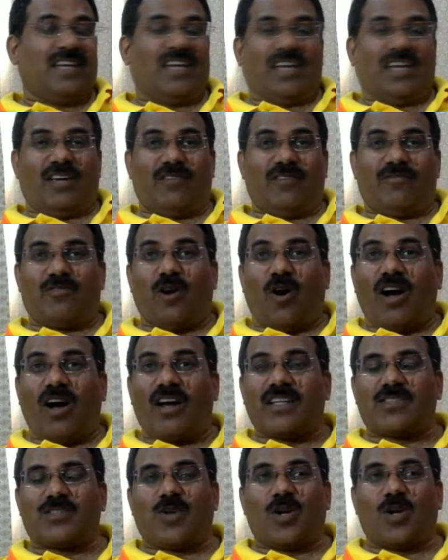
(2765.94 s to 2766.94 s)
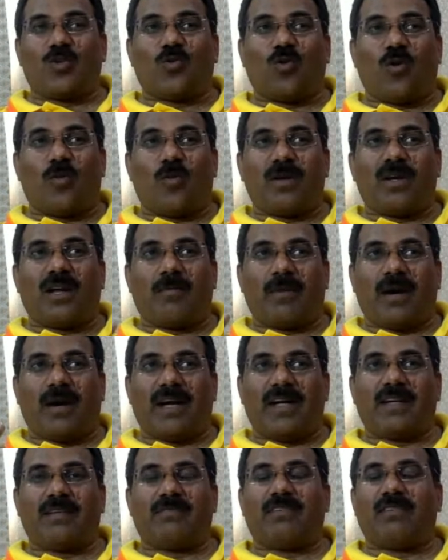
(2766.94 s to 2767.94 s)
If God is not to open our
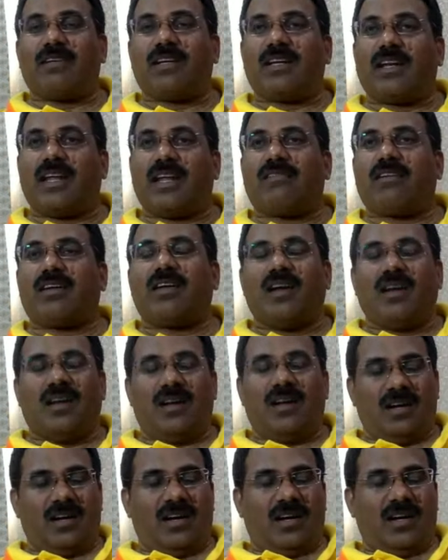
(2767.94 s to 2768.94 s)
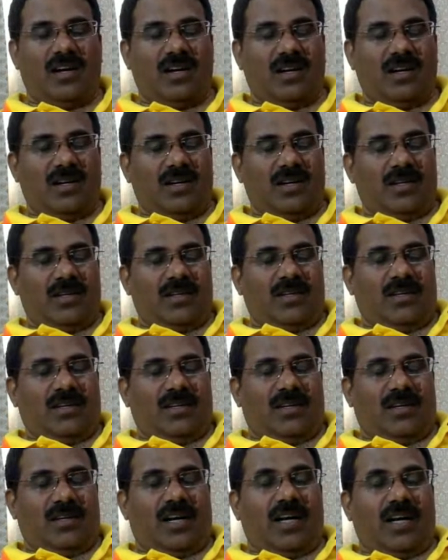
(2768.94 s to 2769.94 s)
mind, we will never
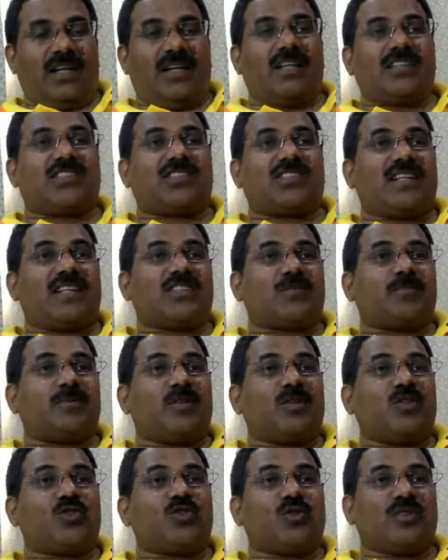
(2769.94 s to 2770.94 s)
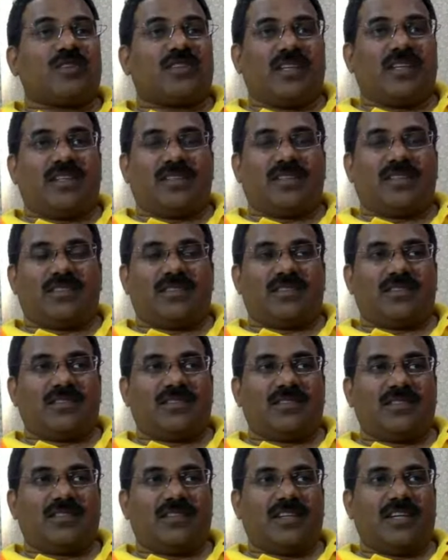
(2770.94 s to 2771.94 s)
understand spiritual things.
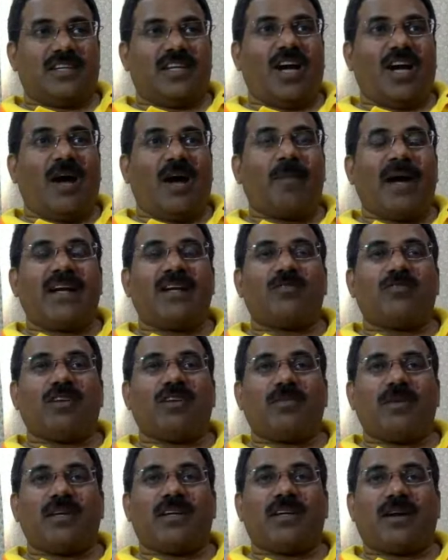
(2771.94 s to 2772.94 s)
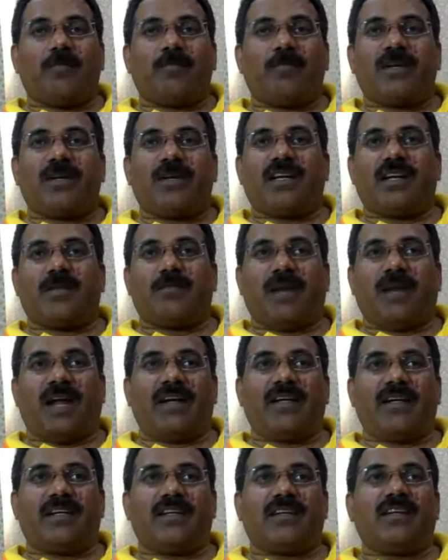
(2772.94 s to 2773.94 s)
Our mind will be completely
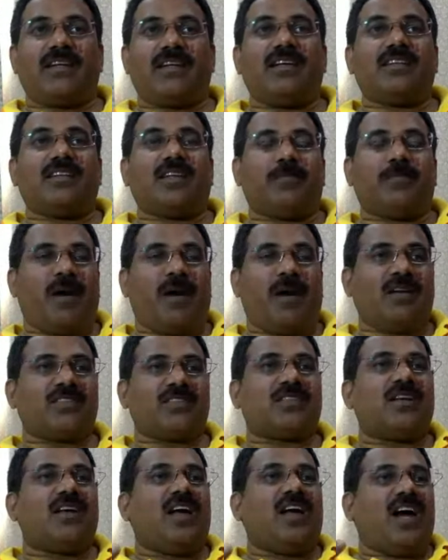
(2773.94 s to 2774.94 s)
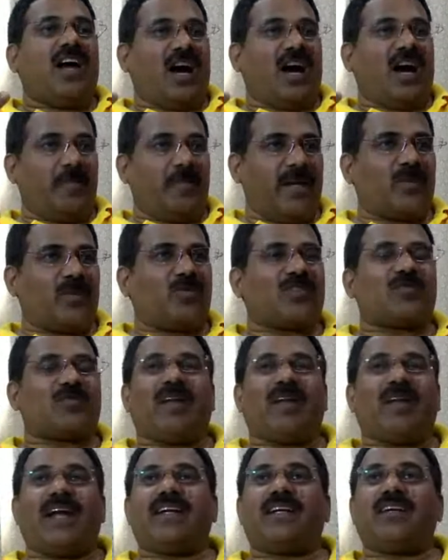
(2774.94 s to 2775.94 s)
blinded. In the past, our mind was
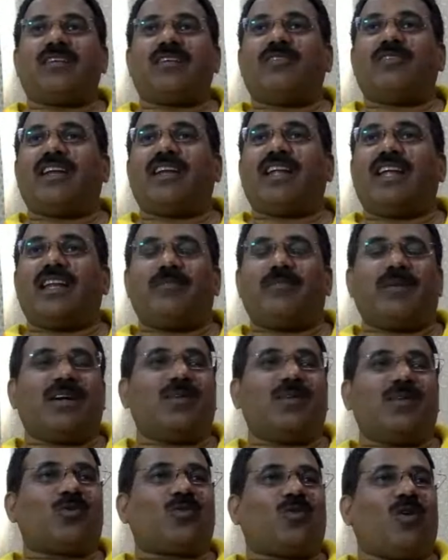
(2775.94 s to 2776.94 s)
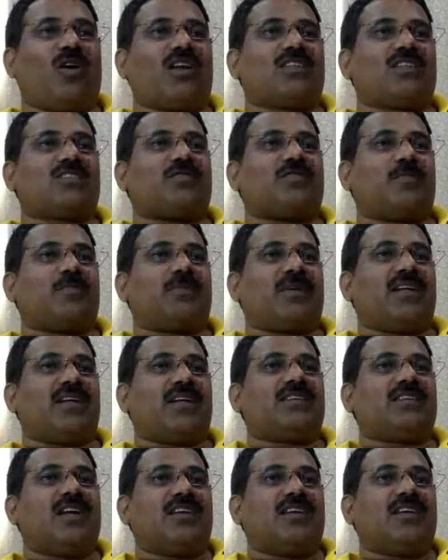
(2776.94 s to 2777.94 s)
blinded. When anybody would call us for
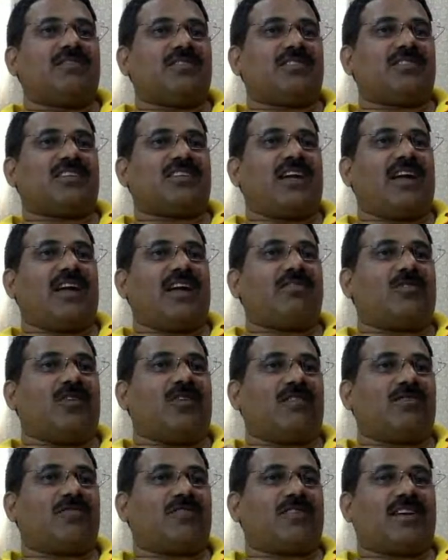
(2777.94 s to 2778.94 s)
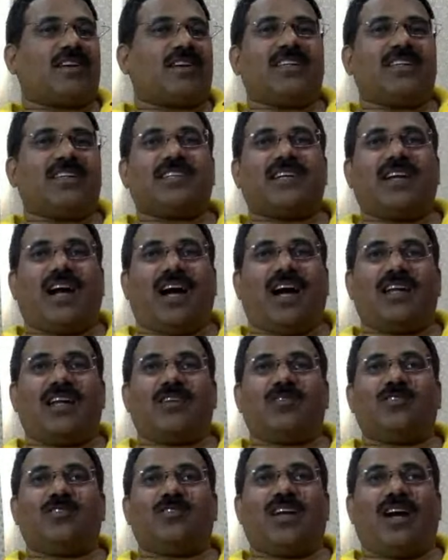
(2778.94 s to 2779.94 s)
prayers, we would say, have you gone crazy?
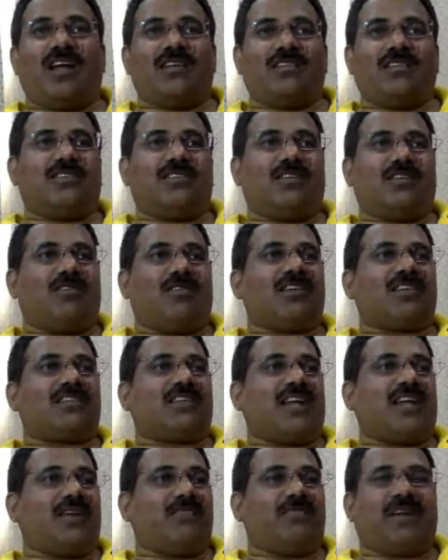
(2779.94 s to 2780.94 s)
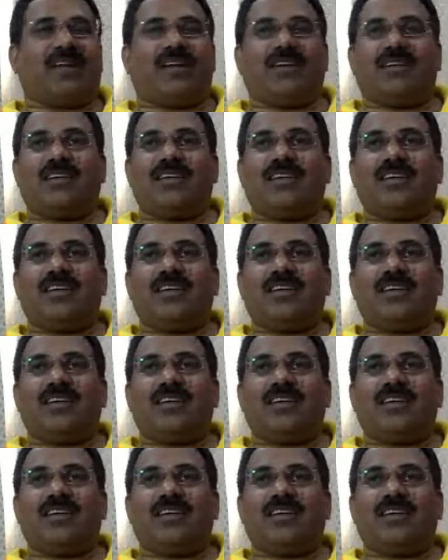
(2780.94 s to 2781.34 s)
Hallelujah, hallelujah. What is that, man?